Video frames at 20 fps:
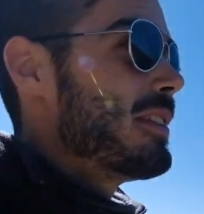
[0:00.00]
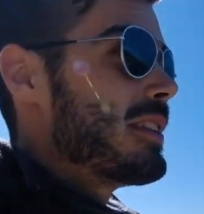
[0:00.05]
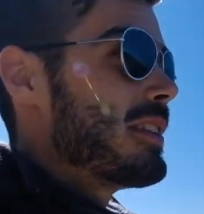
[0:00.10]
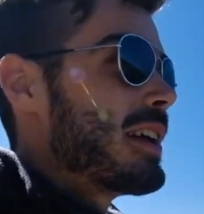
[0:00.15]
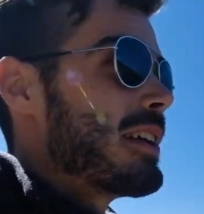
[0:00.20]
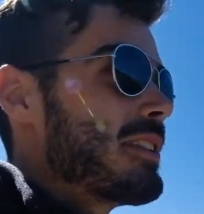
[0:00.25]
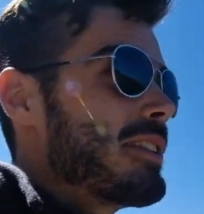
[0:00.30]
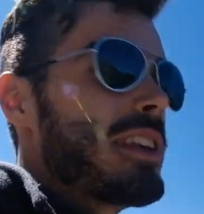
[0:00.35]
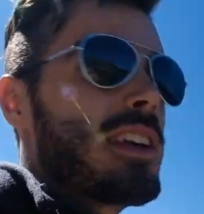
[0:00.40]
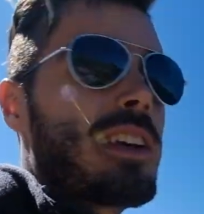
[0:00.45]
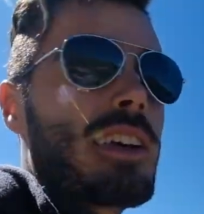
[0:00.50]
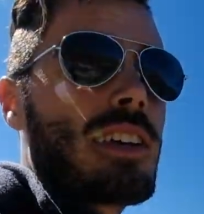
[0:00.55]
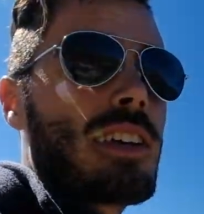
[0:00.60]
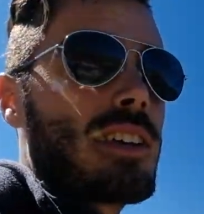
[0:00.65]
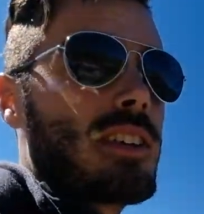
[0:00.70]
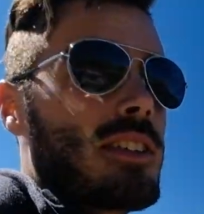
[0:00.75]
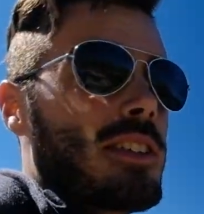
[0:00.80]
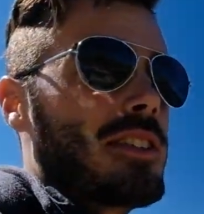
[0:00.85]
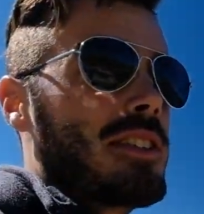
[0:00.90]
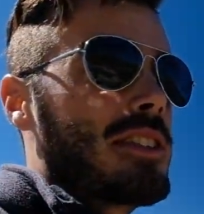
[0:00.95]
I think
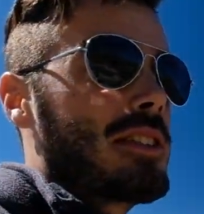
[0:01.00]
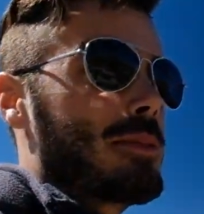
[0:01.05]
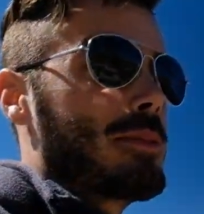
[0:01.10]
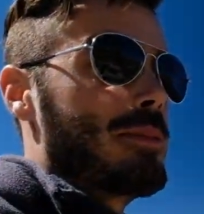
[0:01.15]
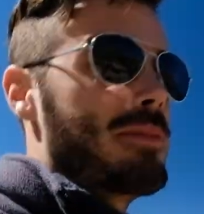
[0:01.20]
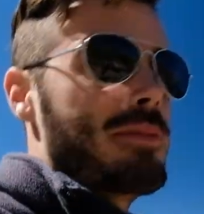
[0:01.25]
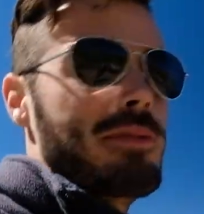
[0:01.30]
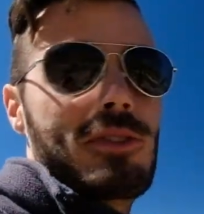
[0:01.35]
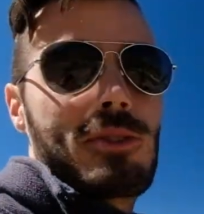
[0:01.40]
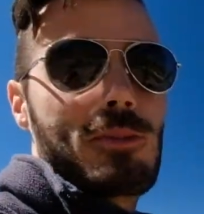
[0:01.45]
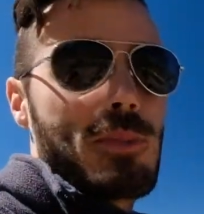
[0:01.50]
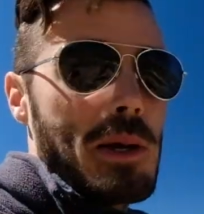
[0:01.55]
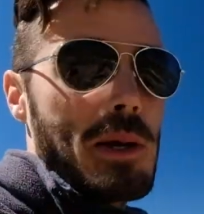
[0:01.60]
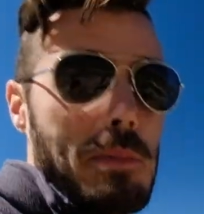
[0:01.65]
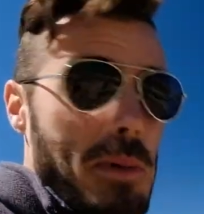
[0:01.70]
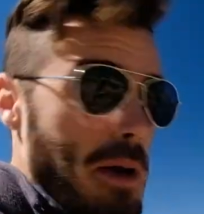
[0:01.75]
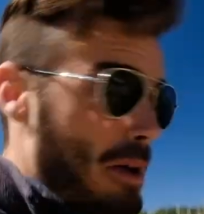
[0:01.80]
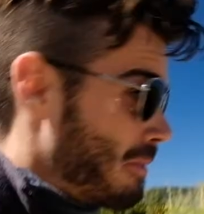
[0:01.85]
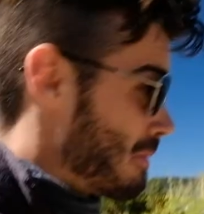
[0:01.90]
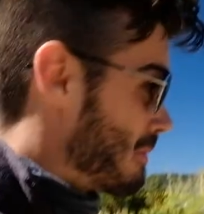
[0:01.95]
is this Spud
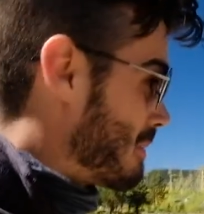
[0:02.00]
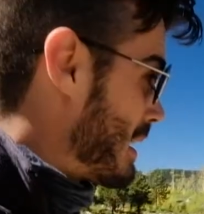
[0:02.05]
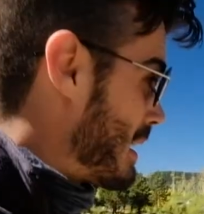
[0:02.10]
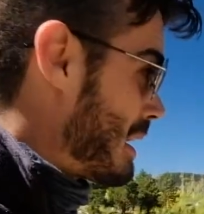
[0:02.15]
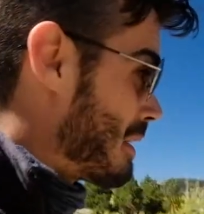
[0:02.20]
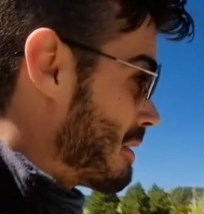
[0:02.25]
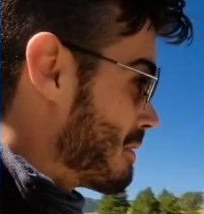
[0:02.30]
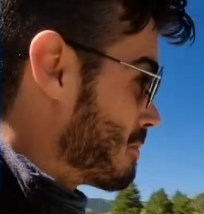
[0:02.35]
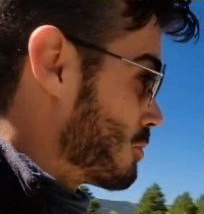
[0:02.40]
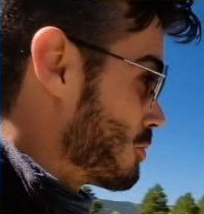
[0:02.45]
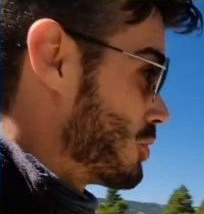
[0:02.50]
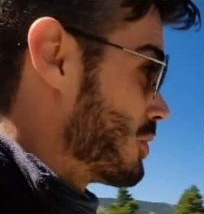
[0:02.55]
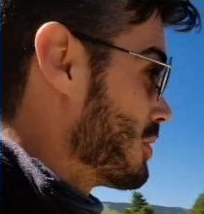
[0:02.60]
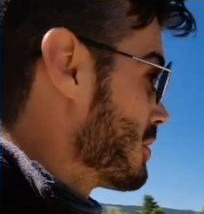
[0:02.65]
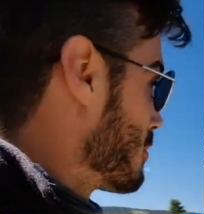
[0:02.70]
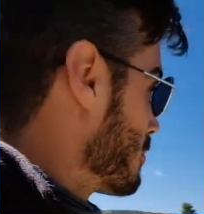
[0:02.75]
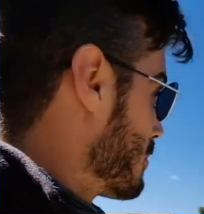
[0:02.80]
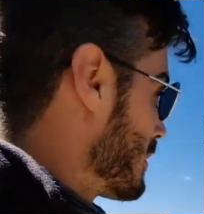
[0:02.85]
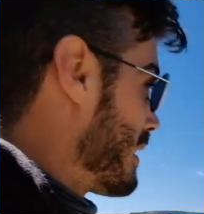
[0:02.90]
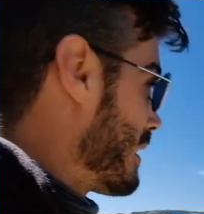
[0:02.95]
Mountain? I'm sure,
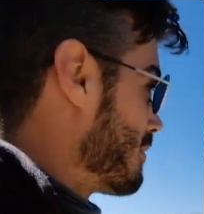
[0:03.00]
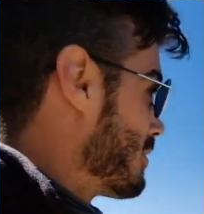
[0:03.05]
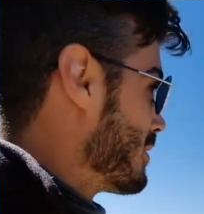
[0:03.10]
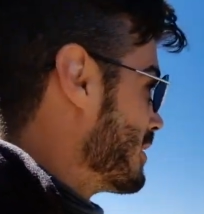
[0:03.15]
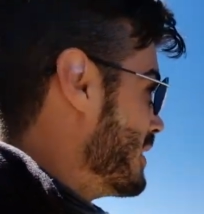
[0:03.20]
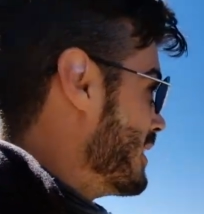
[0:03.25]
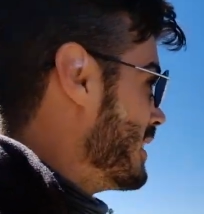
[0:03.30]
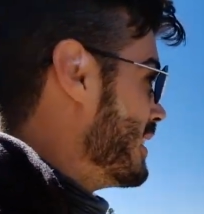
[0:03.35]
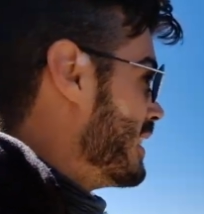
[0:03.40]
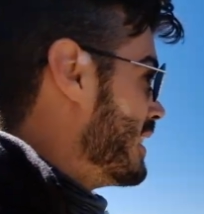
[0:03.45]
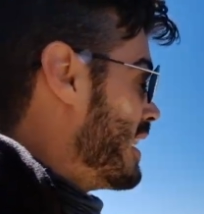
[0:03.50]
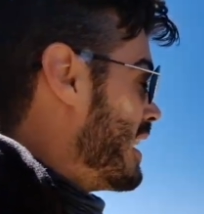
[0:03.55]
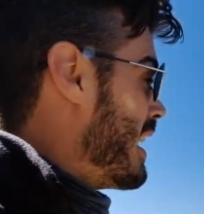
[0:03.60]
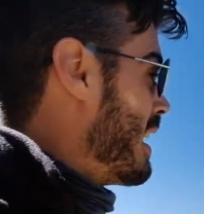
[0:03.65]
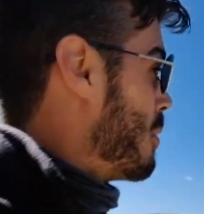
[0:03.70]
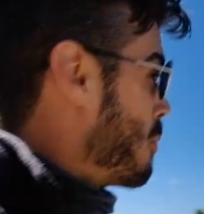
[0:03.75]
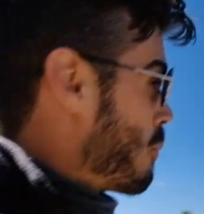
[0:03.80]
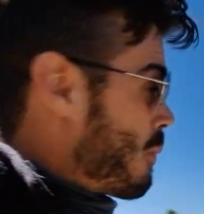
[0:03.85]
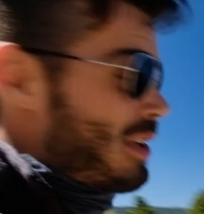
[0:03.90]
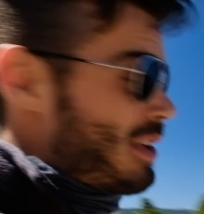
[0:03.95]
whatever.
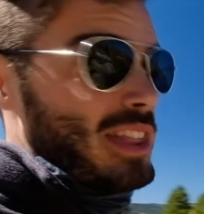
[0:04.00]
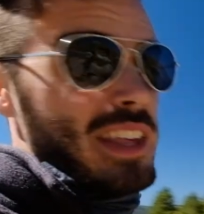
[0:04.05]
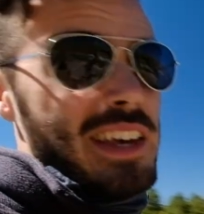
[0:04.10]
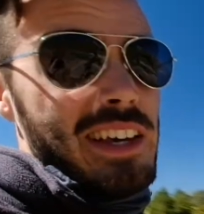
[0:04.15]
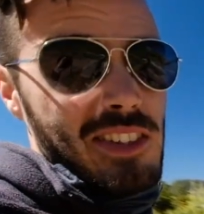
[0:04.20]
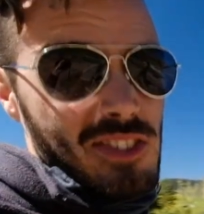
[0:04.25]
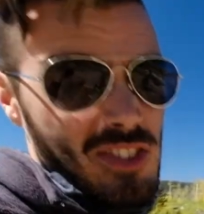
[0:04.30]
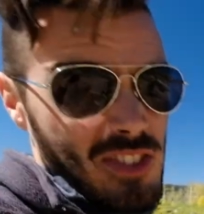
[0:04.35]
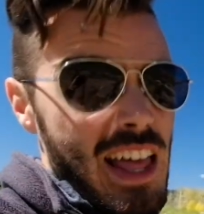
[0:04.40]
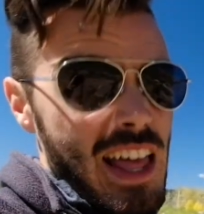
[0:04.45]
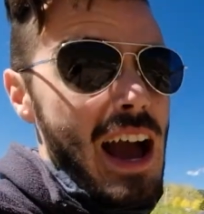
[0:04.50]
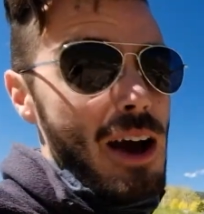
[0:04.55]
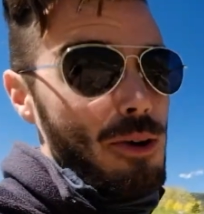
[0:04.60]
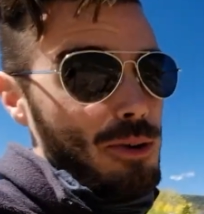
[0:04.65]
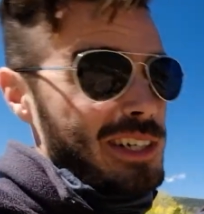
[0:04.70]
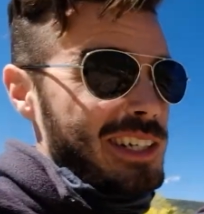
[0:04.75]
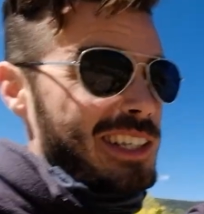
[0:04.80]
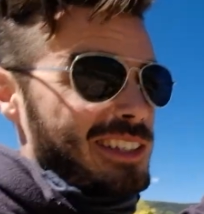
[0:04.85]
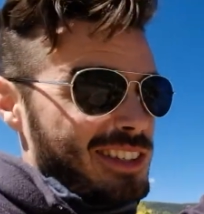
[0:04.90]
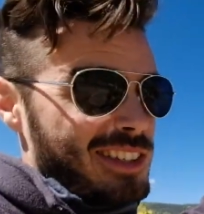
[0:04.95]
We think it's that
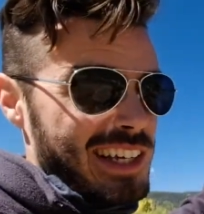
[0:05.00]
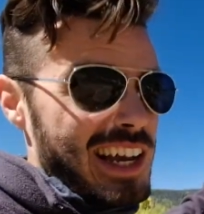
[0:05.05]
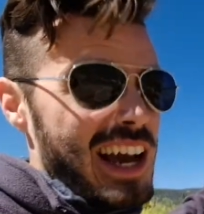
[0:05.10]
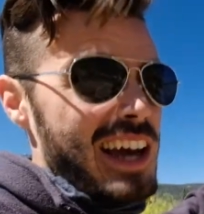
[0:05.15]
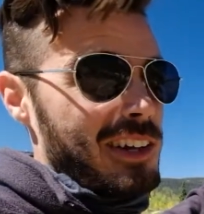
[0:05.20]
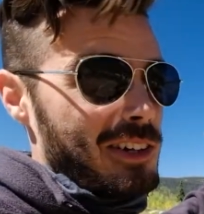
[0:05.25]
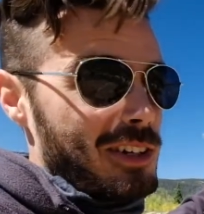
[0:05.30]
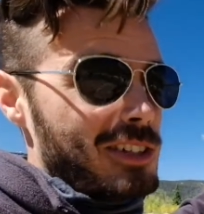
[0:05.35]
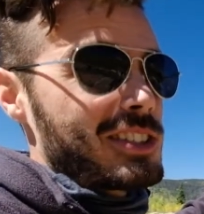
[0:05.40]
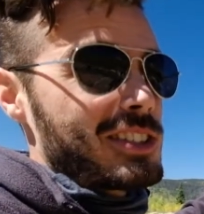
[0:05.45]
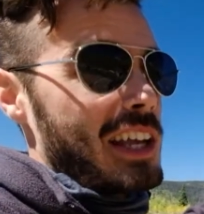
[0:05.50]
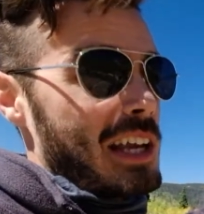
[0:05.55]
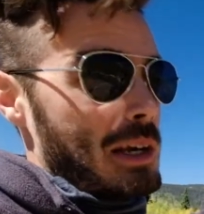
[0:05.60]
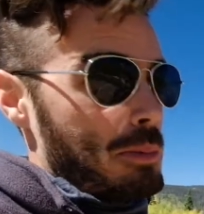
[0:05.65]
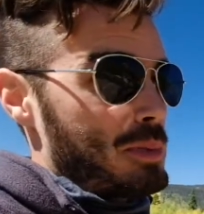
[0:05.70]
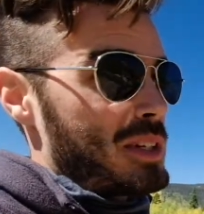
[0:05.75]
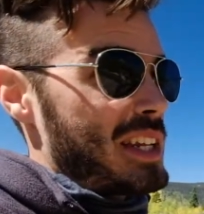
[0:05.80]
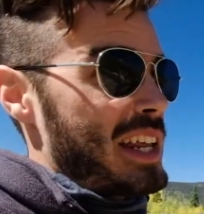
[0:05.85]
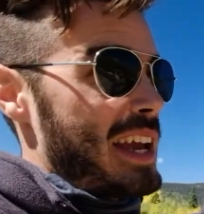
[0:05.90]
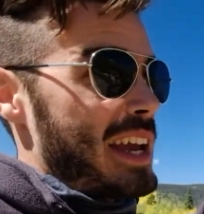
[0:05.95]
one because it kind of looks like a
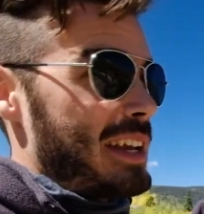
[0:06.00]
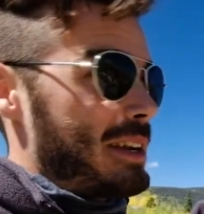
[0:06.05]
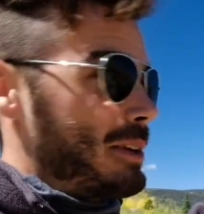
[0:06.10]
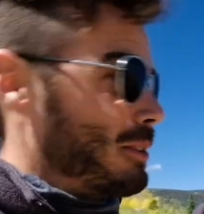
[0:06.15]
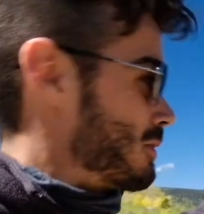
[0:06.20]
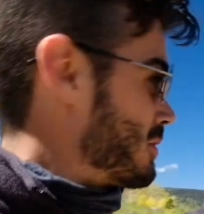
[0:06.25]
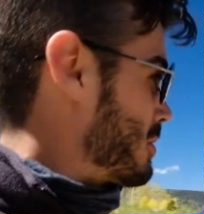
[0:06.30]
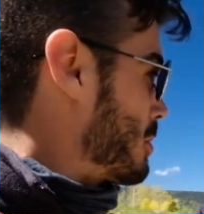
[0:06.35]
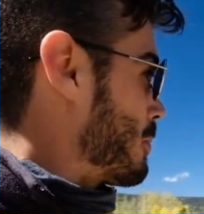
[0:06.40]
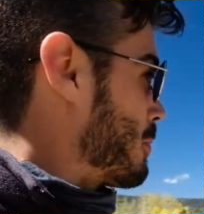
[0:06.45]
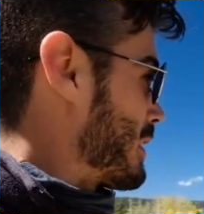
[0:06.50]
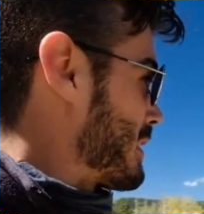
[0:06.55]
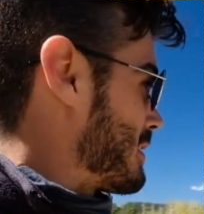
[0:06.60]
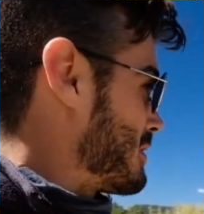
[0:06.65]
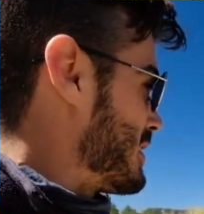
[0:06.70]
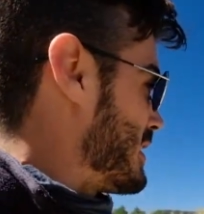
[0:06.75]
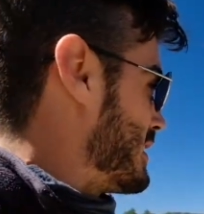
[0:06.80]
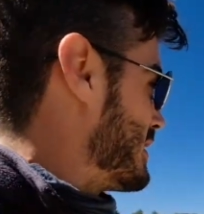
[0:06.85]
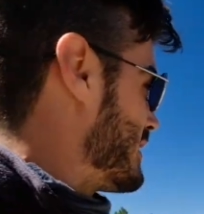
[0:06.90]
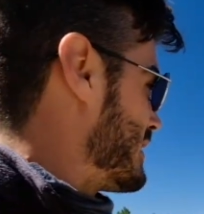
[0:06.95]
potato, so we're gonna
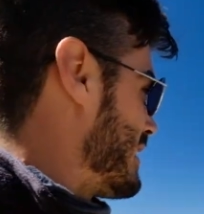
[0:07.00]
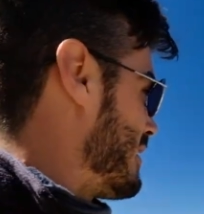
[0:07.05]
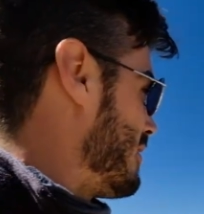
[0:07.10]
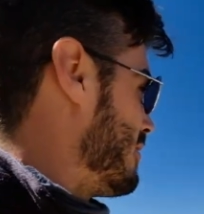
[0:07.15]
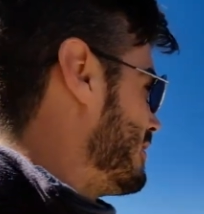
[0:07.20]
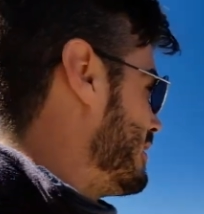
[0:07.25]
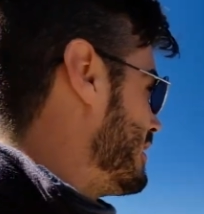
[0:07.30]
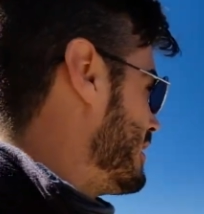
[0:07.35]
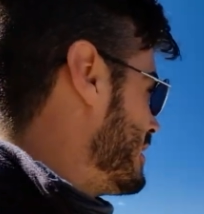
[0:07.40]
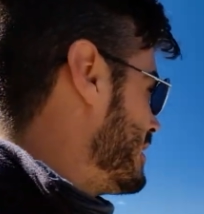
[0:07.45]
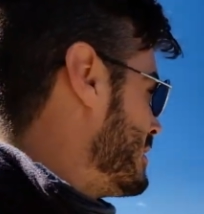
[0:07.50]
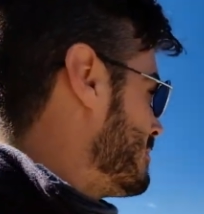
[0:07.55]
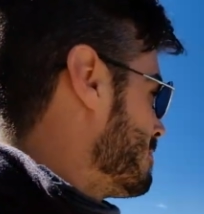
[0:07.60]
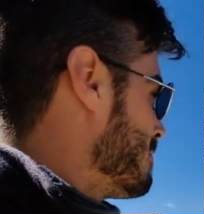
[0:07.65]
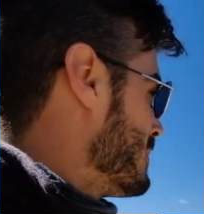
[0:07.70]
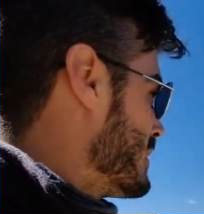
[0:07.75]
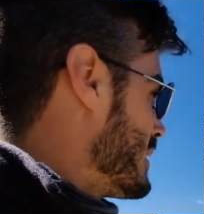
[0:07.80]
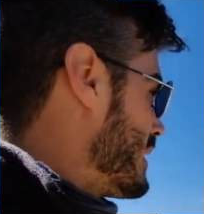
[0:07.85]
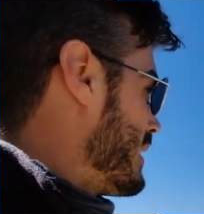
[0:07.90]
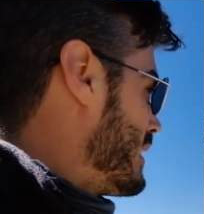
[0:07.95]
say it's that
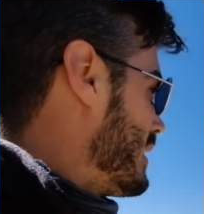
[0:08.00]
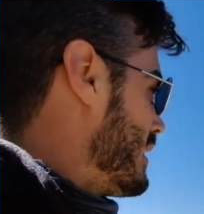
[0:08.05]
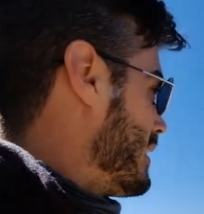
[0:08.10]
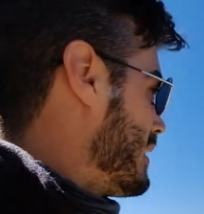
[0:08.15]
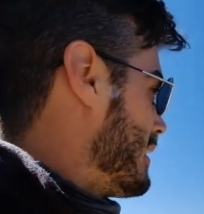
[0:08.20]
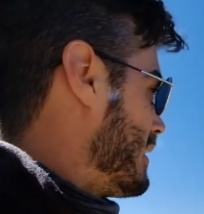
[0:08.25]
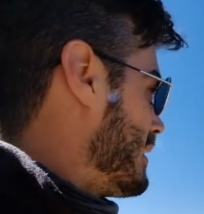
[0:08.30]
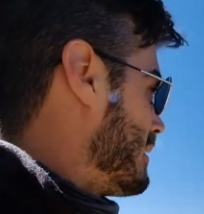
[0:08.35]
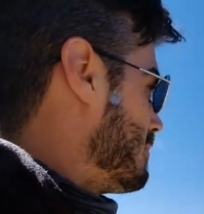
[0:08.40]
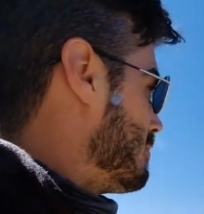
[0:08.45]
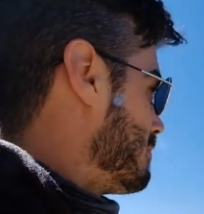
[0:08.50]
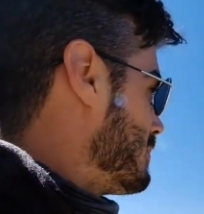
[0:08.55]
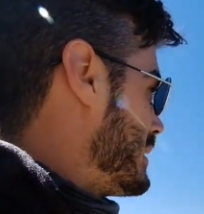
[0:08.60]
one.